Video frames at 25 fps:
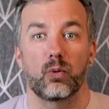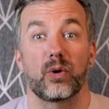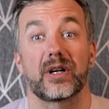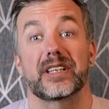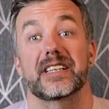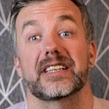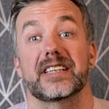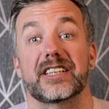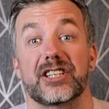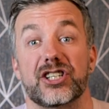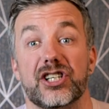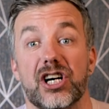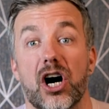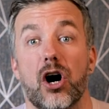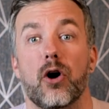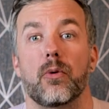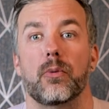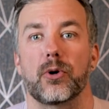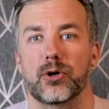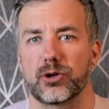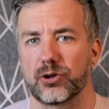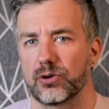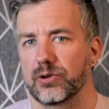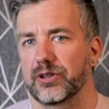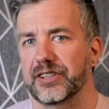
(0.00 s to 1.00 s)
whether the XIAO
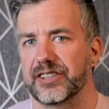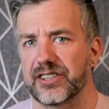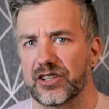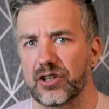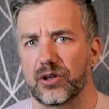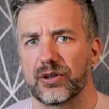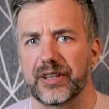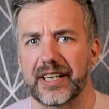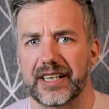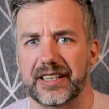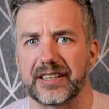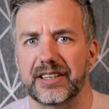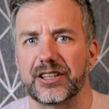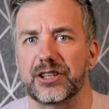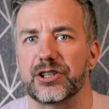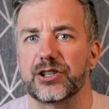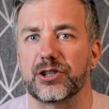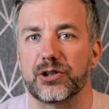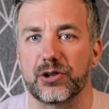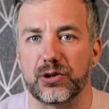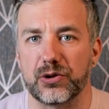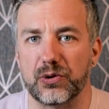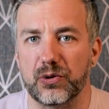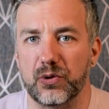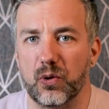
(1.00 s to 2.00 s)
module is connected
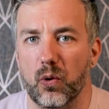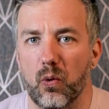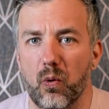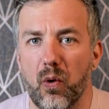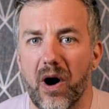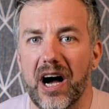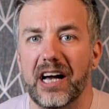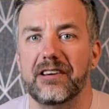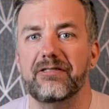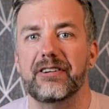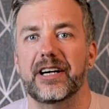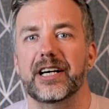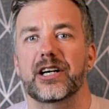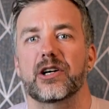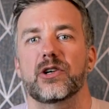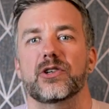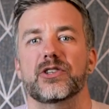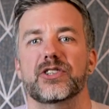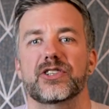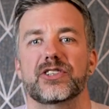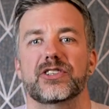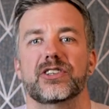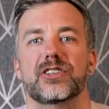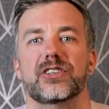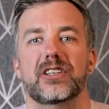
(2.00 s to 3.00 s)
to Wi-Fi
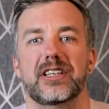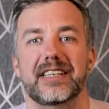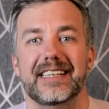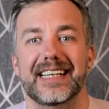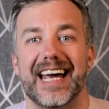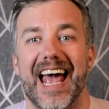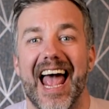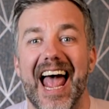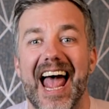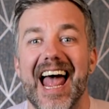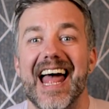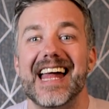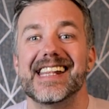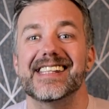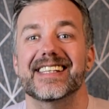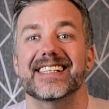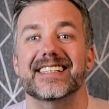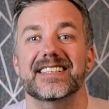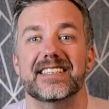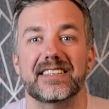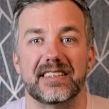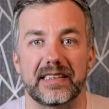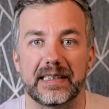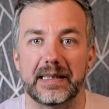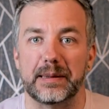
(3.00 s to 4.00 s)
constantly, and the
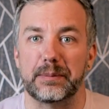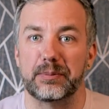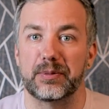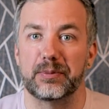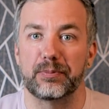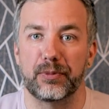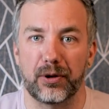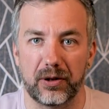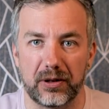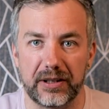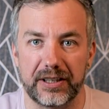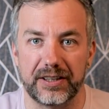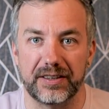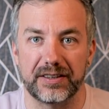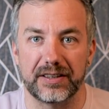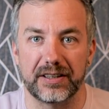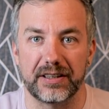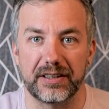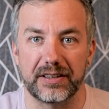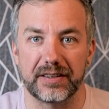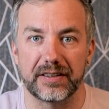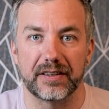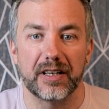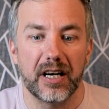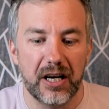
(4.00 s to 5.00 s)
sleep
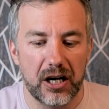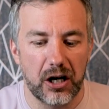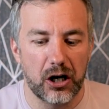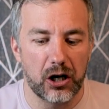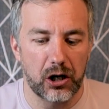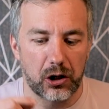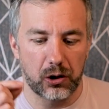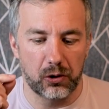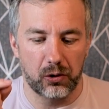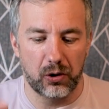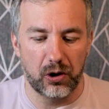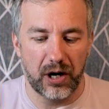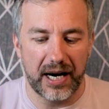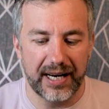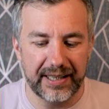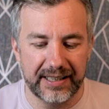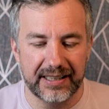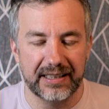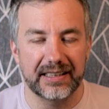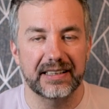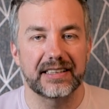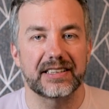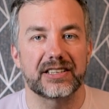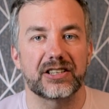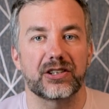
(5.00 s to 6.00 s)
policies.
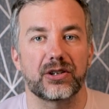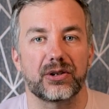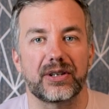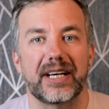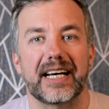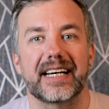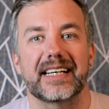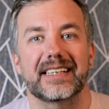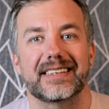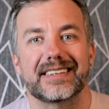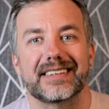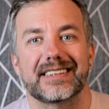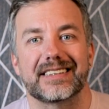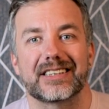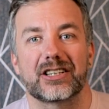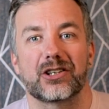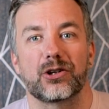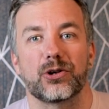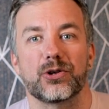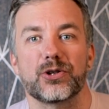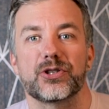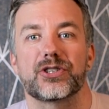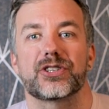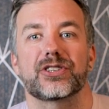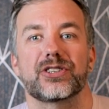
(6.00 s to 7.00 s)
Running this connected
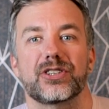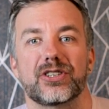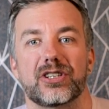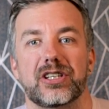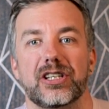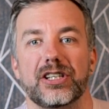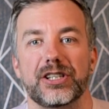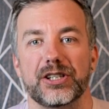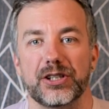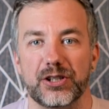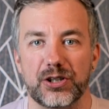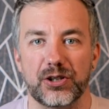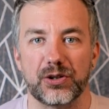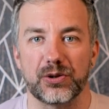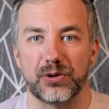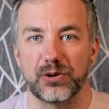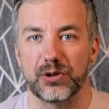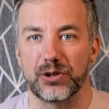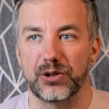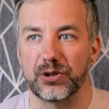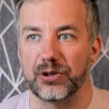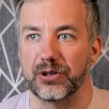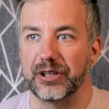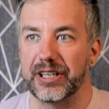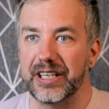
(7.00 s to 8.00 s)
constantly to
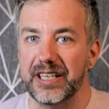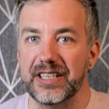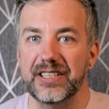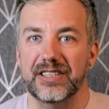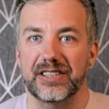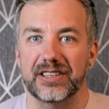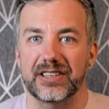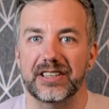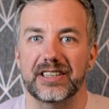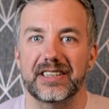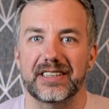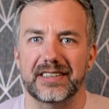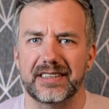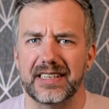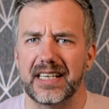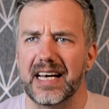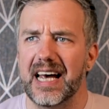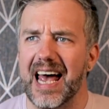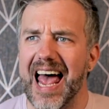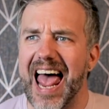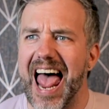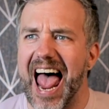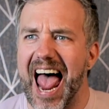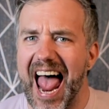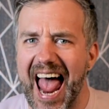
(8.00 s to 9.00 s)
your internet
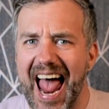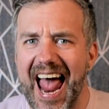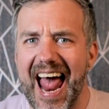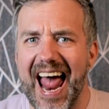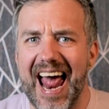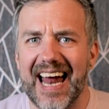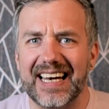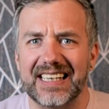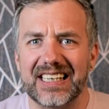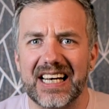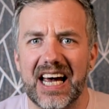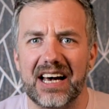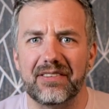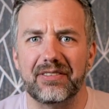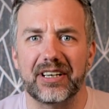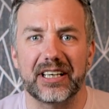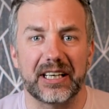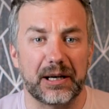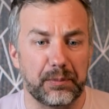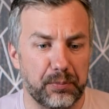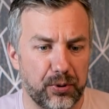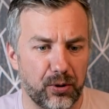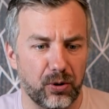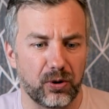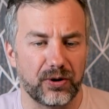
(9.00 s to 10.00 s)
and having
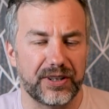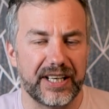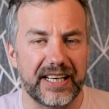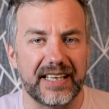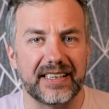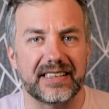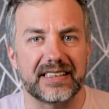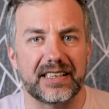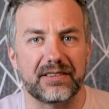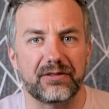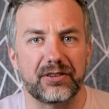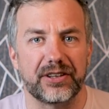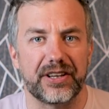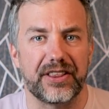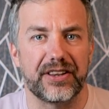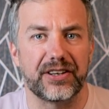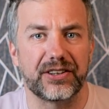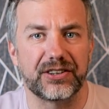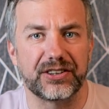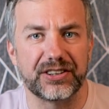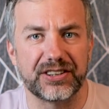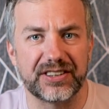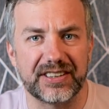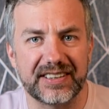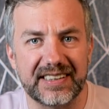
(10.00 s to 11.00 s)
it pull data every
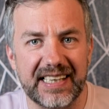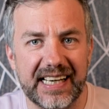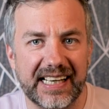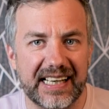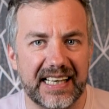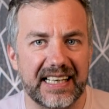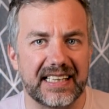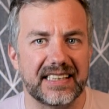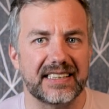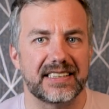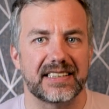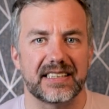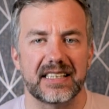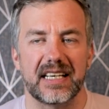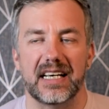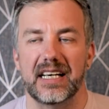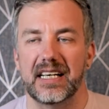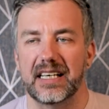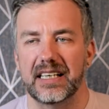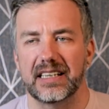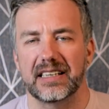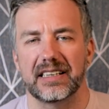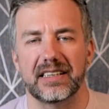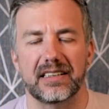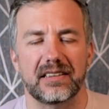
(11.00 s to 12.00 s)
30 seconds
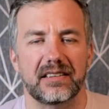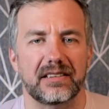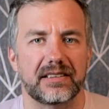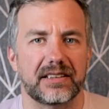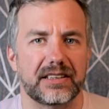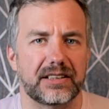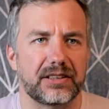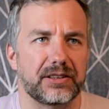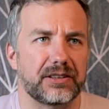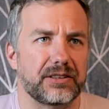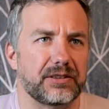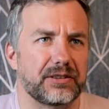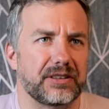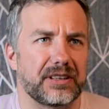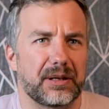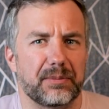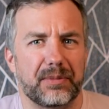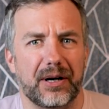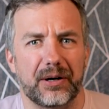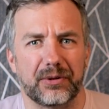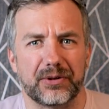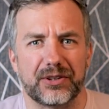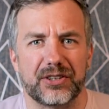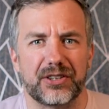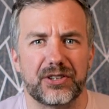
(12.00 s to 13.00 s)
yielded to
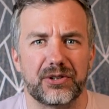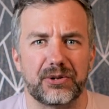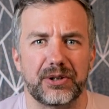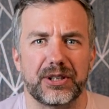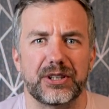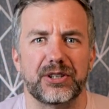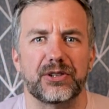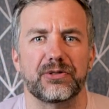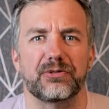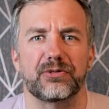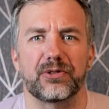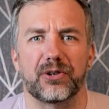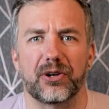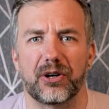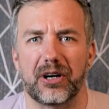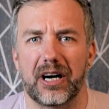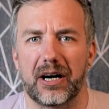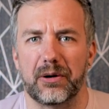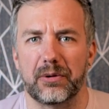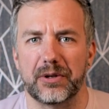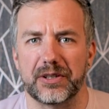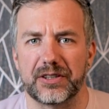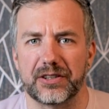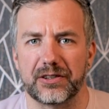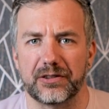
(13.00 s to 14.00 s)
about 3 to 4
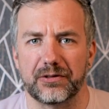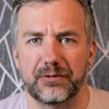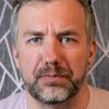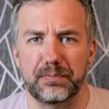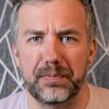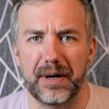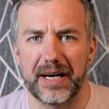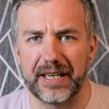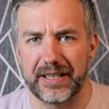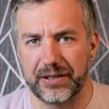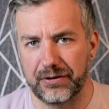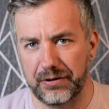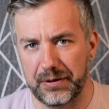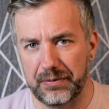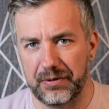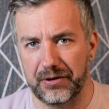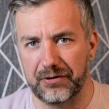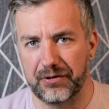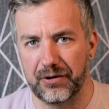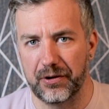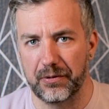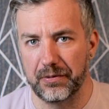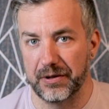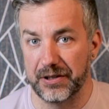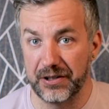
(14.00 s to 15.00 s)
hours of battery
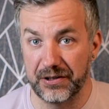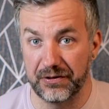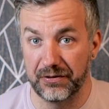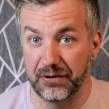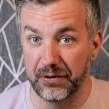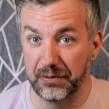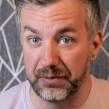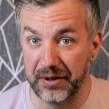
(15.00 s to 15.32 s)
performance for